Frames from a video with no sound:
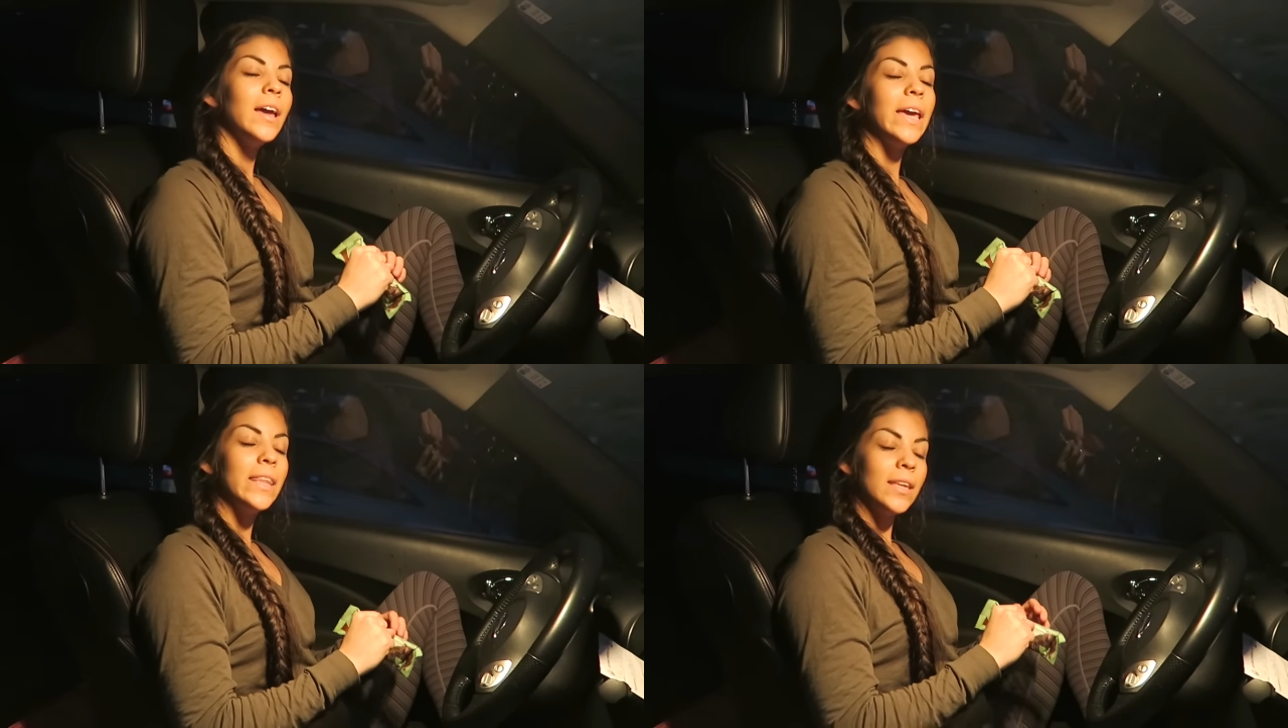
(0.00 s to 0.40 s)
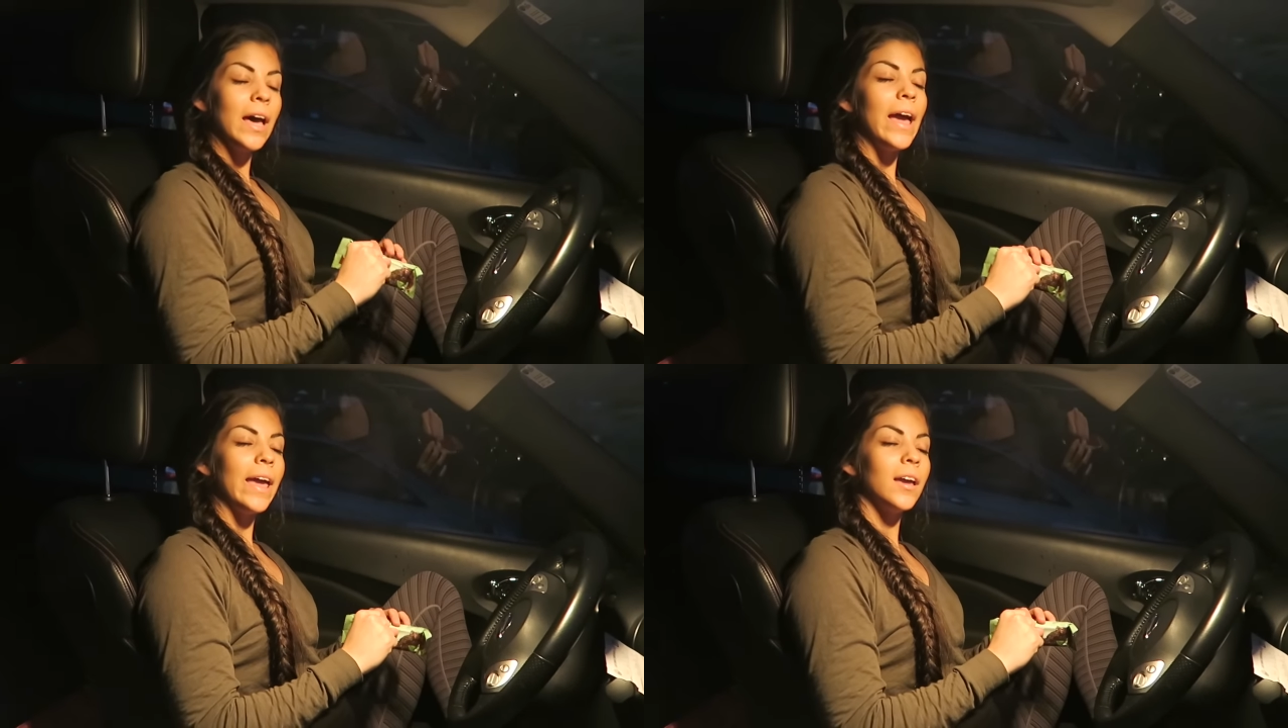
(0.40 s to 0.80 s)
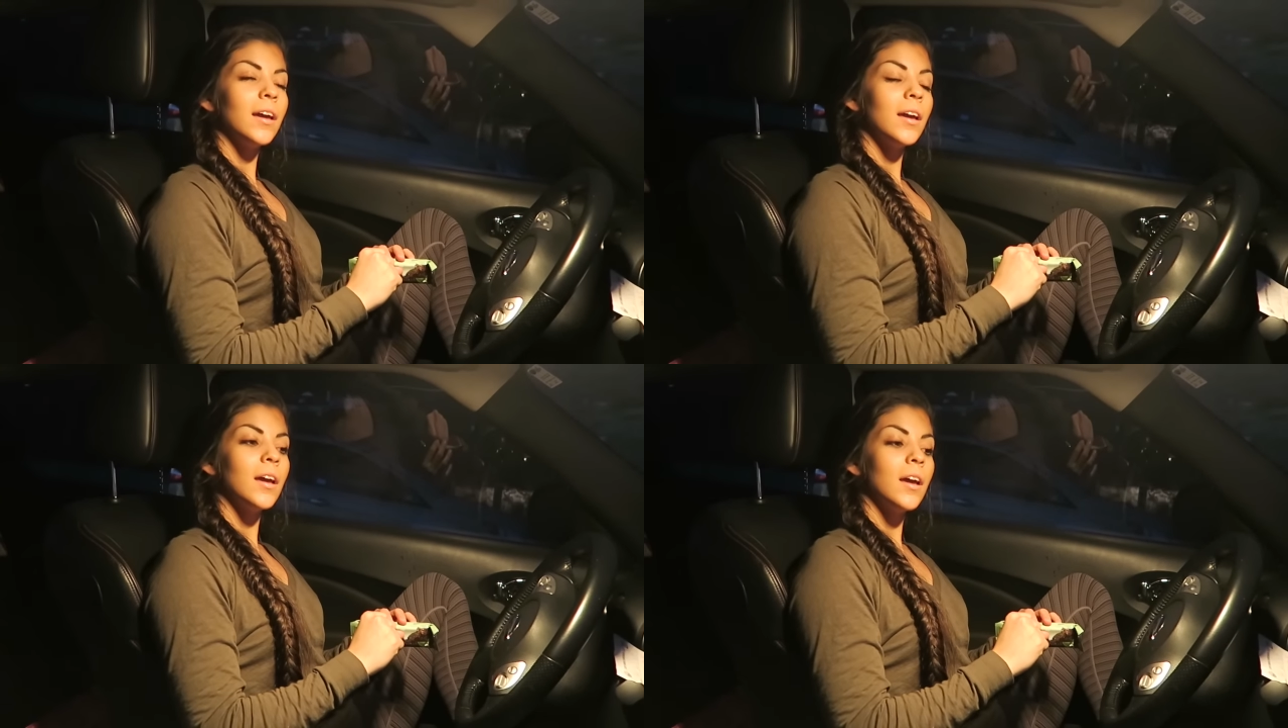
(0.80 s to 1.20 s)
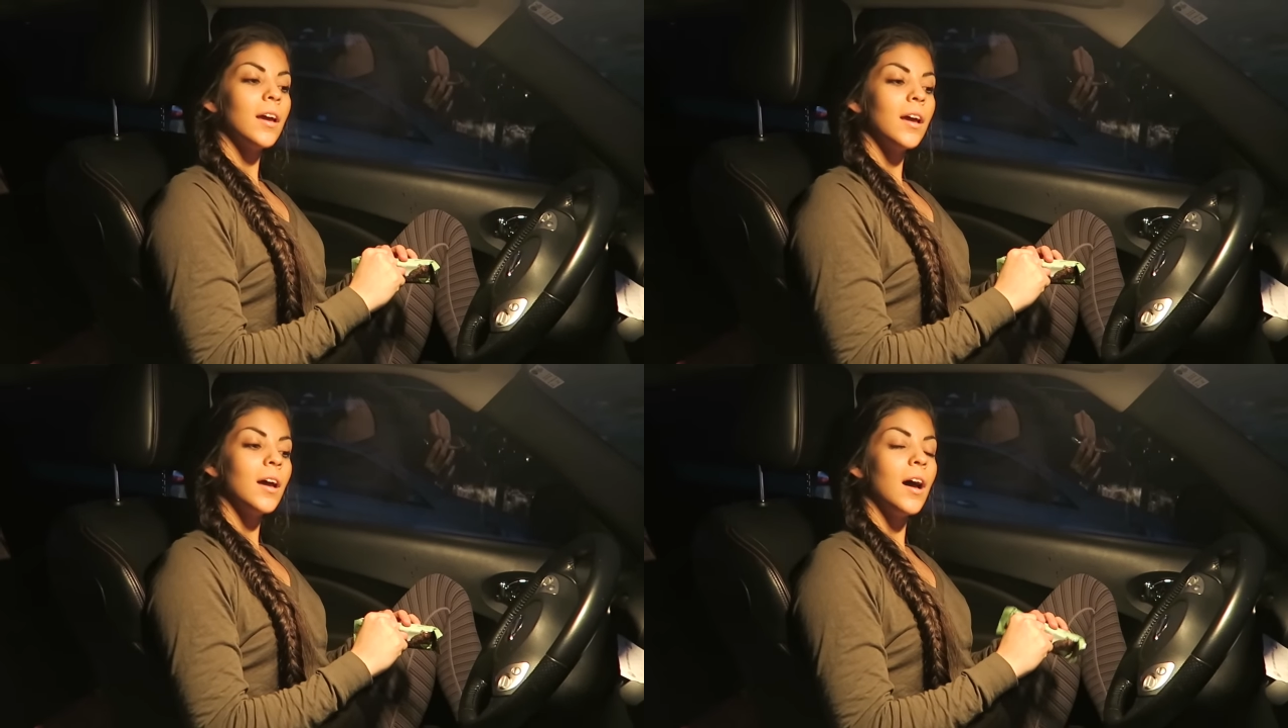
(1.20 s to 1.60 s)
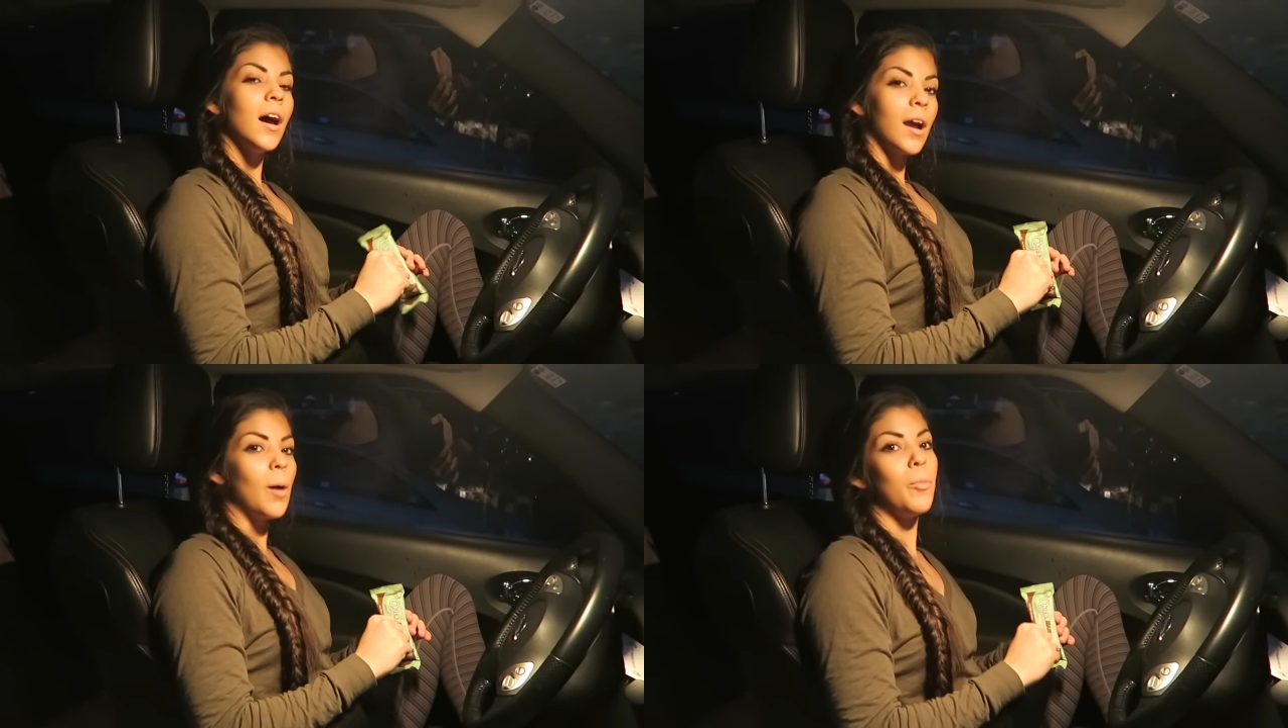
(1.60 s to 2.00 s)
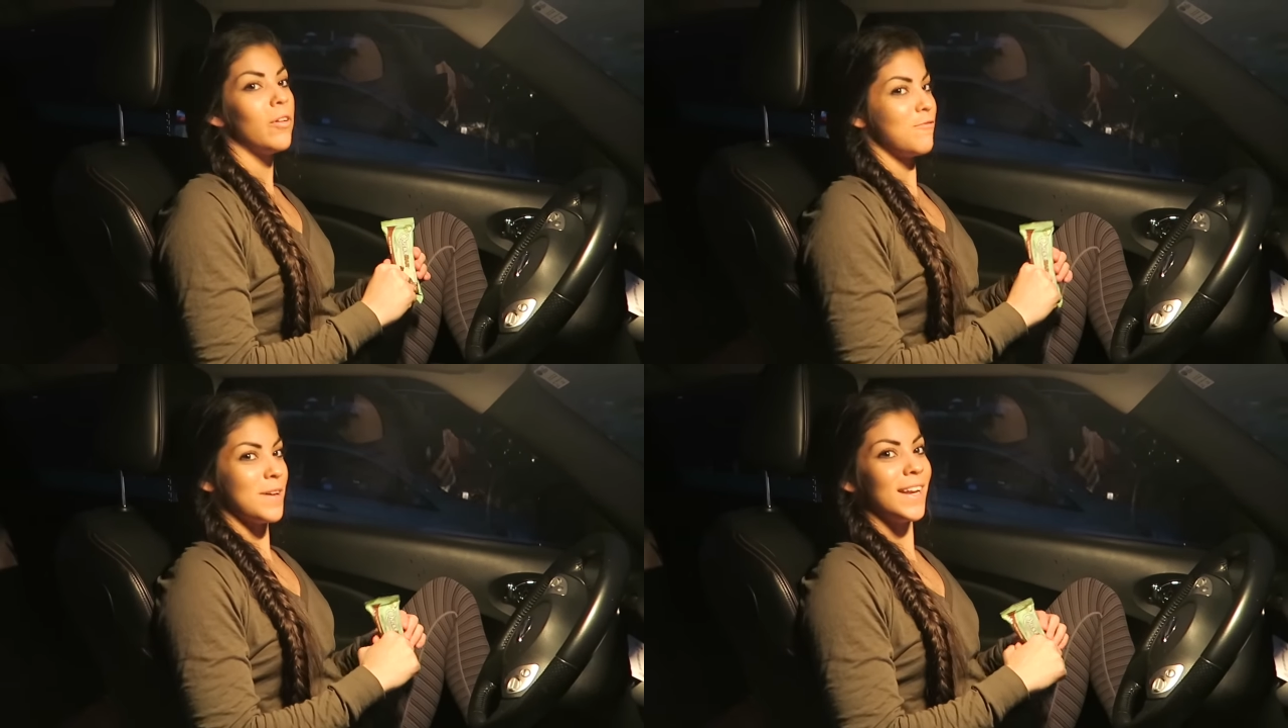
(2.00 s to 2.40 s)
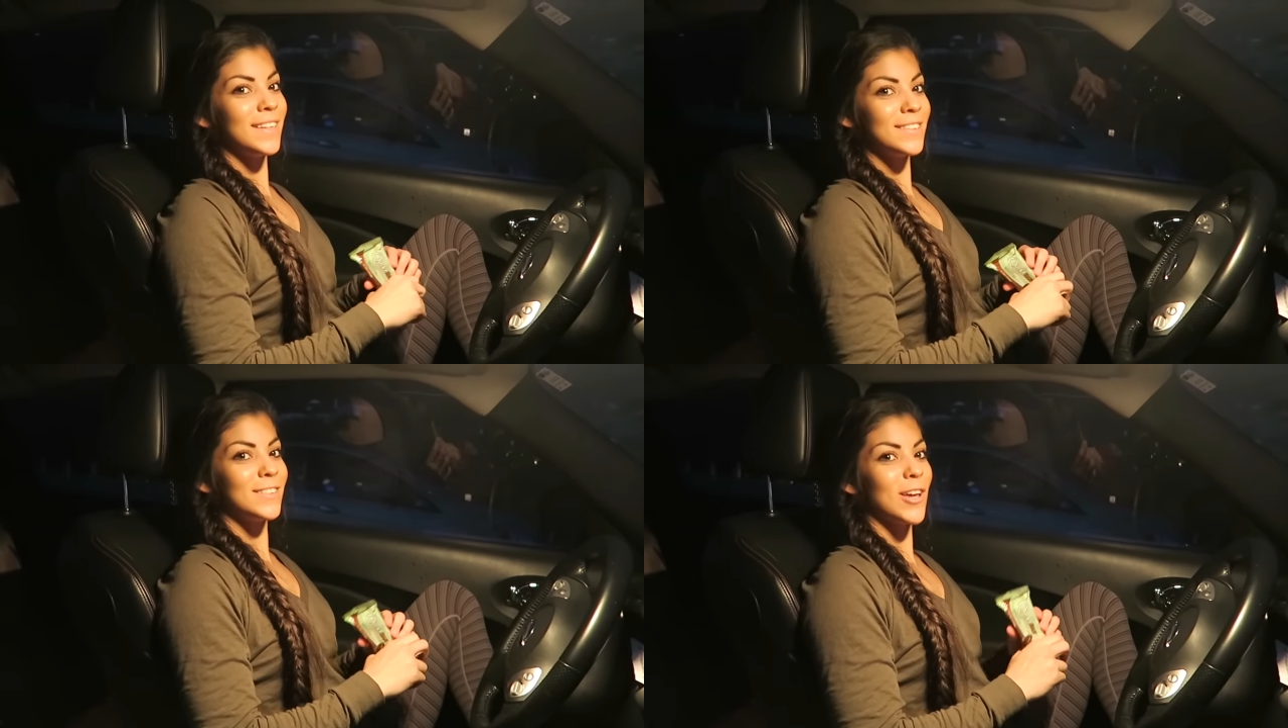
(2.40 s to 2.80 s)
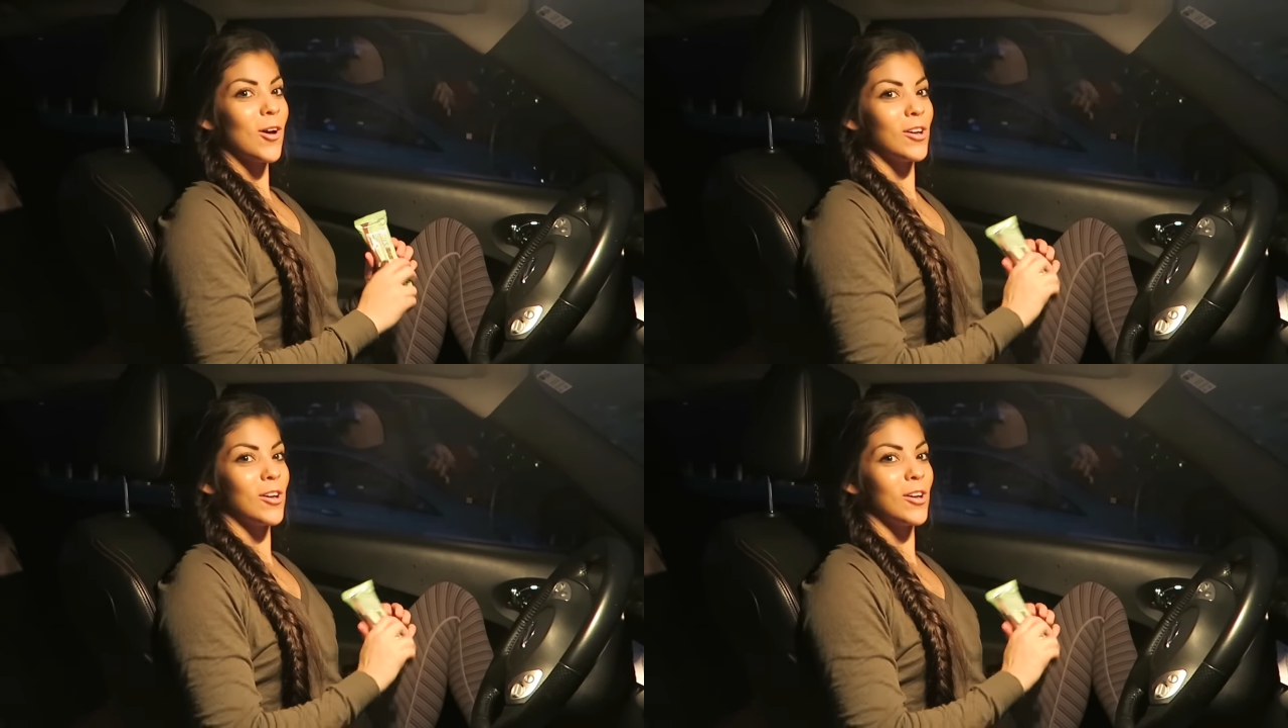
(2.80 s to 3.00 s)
in like a couple of minutes. So